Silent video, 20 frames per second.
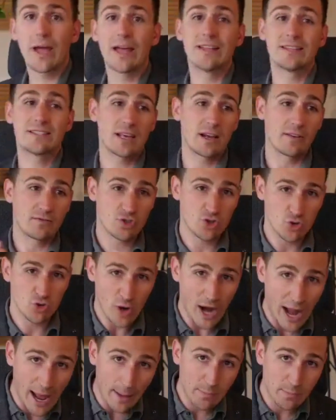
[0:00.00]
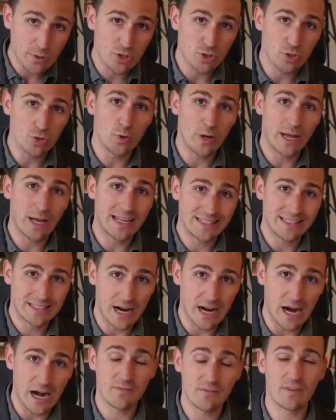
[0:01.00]
instead of traps you
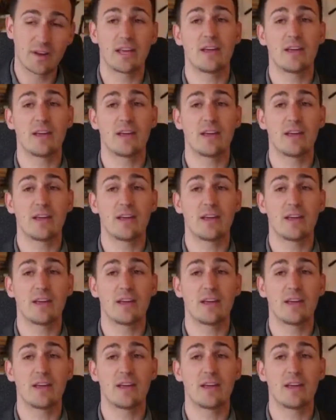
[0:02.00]
inside of it.